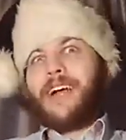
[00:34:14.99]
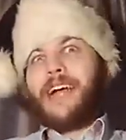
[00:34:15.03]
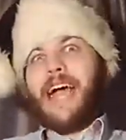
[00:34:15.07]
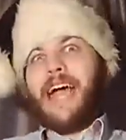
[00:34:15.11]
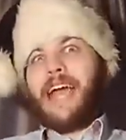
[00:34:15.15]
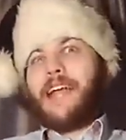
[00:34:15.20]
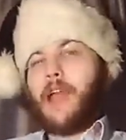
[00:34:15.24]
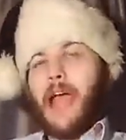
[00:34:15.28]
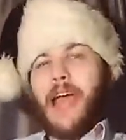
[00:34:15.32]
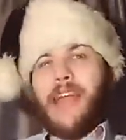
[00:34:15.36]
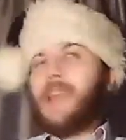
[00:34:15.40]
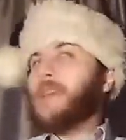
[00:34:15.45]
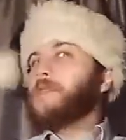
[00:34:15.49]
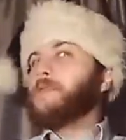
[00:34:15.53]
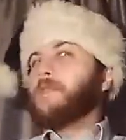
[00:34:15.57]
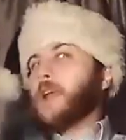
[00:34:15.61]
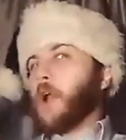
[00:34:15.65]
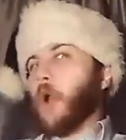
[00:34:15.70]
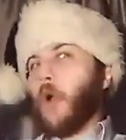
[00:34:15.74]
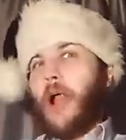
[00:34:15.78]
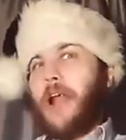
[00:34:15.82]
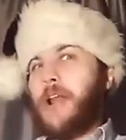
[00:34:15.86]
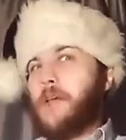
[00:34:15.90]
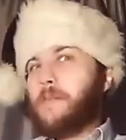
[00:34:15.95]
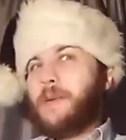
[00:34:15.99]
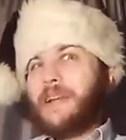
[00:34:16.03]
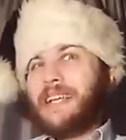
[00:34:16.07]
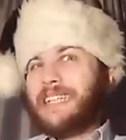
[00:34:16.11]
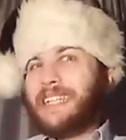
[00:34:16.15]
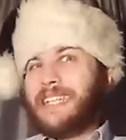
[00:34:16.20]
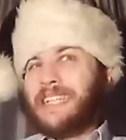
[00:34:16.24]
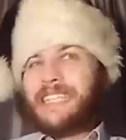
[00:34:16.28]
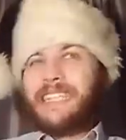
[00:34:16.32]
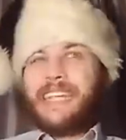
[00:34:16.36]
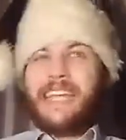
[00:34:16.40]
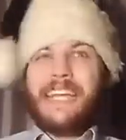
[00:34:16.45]
And incredibly
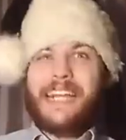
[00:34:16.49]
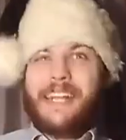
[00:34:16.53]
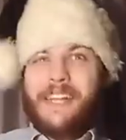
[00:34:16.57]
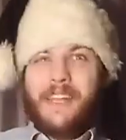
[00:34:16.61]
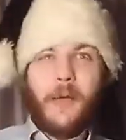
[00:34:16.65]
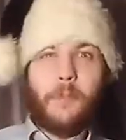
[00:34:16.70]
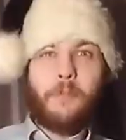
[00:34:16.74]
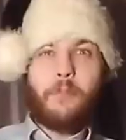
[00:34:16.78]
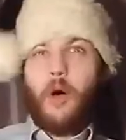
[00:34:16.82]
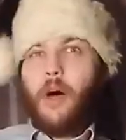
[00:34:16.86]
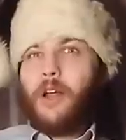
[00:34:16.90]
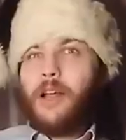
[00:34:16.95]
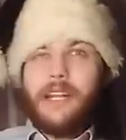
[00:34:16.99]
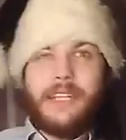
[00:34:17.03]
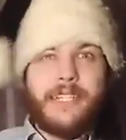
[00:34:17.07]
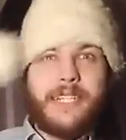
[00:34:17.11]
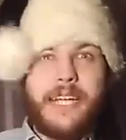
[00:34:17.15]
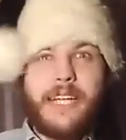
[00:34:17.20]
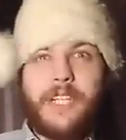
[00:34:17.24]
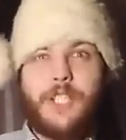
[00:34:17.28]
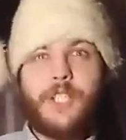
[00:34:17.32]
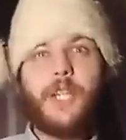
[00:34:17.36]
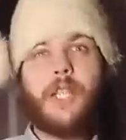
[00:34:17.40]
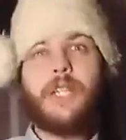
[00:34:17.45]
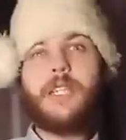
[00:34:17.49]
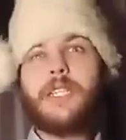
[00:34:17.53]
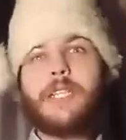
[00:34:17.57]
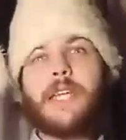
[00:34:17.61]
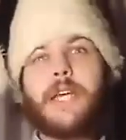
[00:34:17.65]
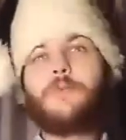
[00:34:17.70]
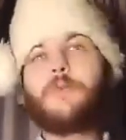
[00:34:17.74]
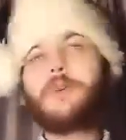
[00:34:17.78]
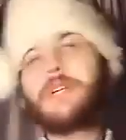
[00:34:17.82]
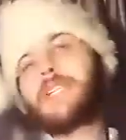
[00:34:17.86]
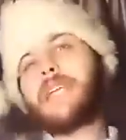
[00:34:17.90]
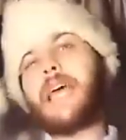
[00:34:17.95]
senior politicians
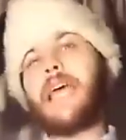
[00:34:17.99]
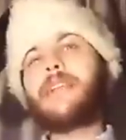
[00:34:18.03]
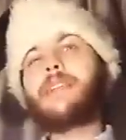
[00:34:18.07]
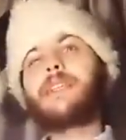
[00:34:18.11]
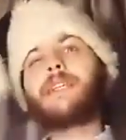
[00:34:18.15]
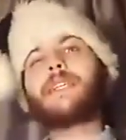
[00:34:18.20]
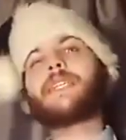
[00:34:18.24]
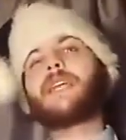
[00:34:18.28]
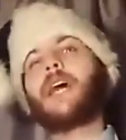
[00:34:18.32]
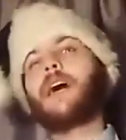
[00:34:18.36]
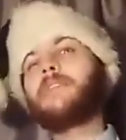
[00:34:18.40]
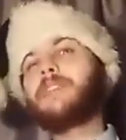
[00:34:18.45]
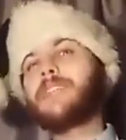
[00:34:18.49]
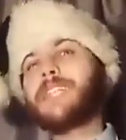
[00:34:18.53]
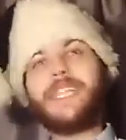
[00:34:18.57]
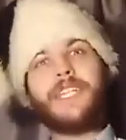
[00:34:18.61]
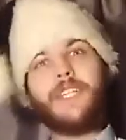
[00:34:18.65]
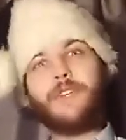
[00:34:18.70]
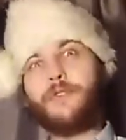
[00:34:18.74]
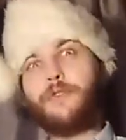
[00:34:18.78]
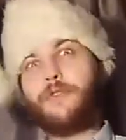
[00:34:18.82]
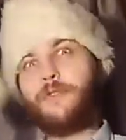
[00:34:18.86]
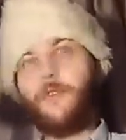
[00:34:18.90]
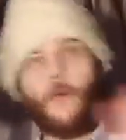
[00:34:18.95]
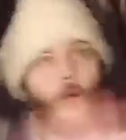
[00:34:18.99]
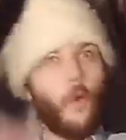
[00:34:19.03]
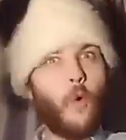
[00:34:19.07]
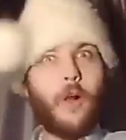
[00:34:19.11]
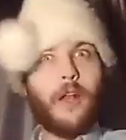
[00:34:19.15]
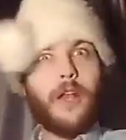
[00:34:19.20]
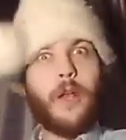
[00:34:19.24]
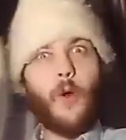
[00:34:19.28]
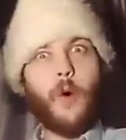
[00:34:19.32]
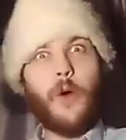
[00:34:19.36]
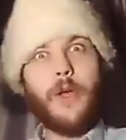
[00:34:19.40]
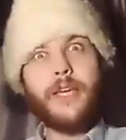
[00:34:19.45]
can retain the services of
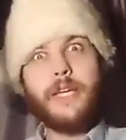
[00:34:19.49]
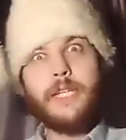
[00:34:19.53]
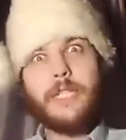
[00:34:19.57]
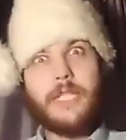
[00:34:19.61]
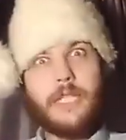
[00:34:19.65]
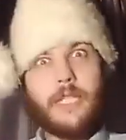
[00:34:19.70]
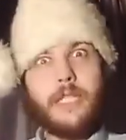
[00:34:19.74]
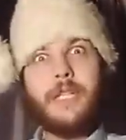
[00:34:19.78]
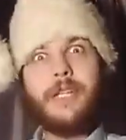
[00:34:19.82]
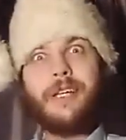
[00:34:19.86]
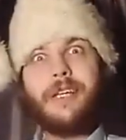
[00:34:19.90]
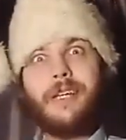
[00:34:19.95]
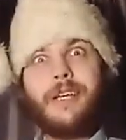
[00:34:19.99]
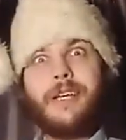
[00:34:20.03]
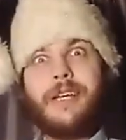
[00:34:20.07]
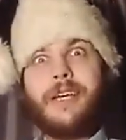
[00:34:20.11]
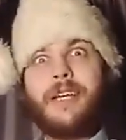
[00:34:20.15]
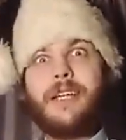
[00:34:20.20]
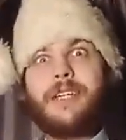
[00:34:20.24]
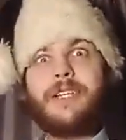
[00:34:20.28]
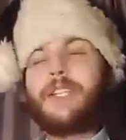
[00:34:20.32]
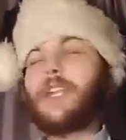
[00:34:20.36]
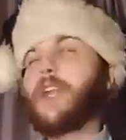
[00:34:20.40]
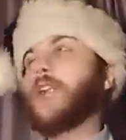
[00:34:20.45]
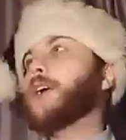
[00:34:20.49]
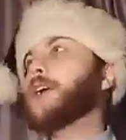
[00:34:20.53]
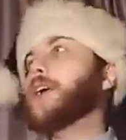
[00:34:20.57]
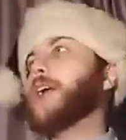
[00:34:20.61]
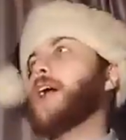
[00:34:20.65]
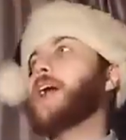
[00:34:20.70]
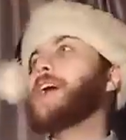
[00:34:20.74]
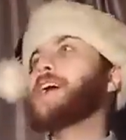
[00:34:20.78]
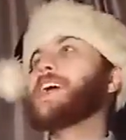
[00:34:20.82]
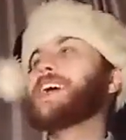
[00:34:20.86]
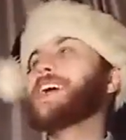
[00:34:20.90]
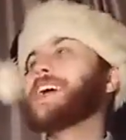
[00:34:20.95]
4 lawyers to look
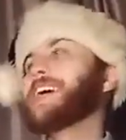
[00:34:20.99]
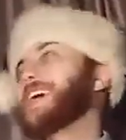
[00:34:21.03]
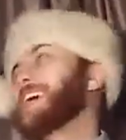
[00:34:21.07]
at.